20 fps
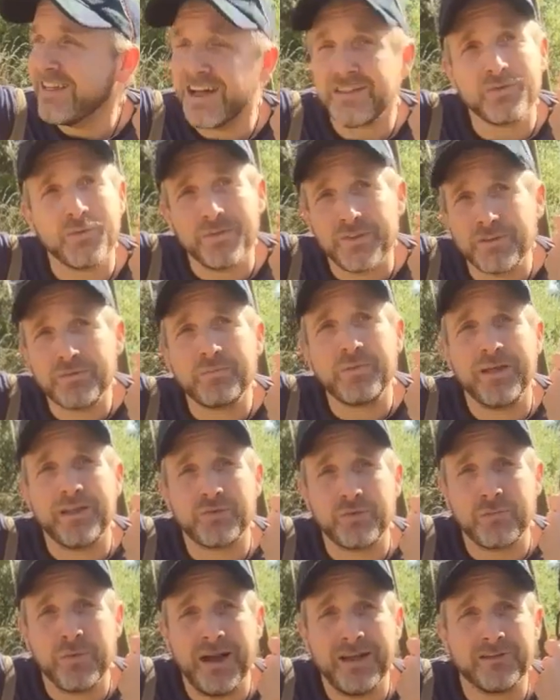That's what this
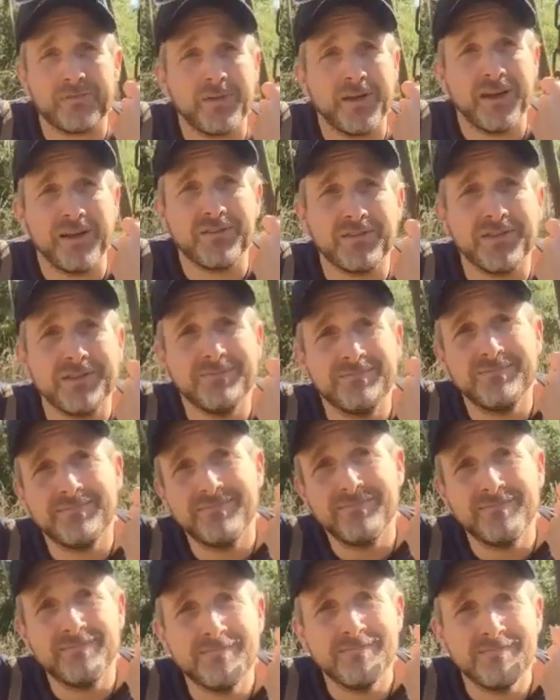place reminds me of.
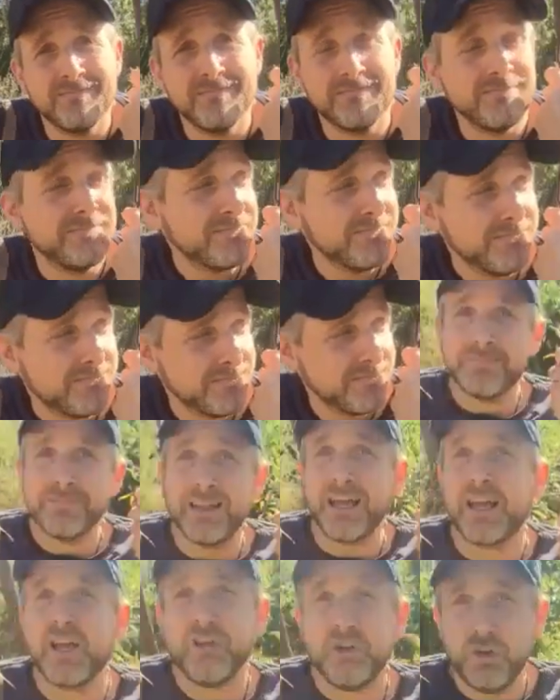
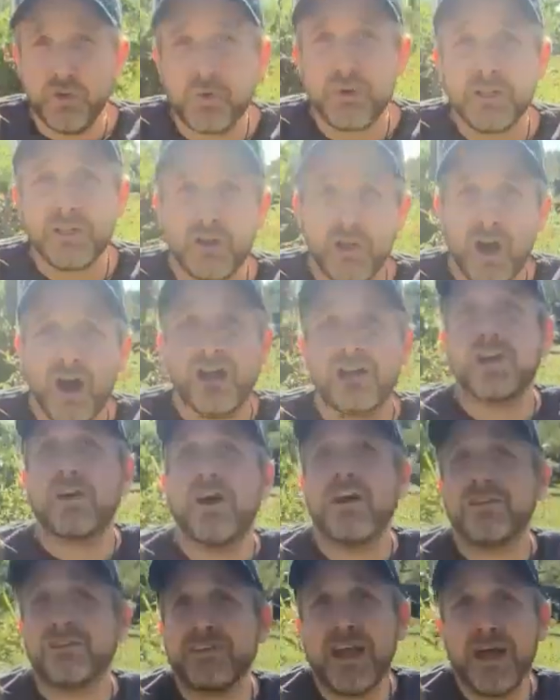Like a nuclear
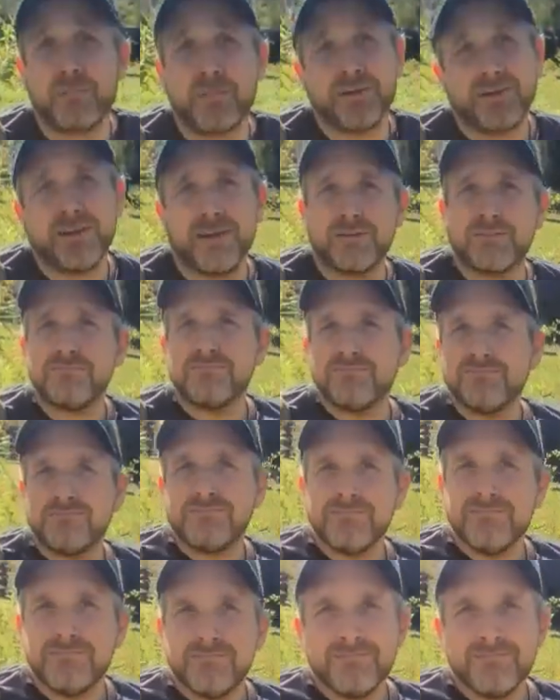holocaust happened here.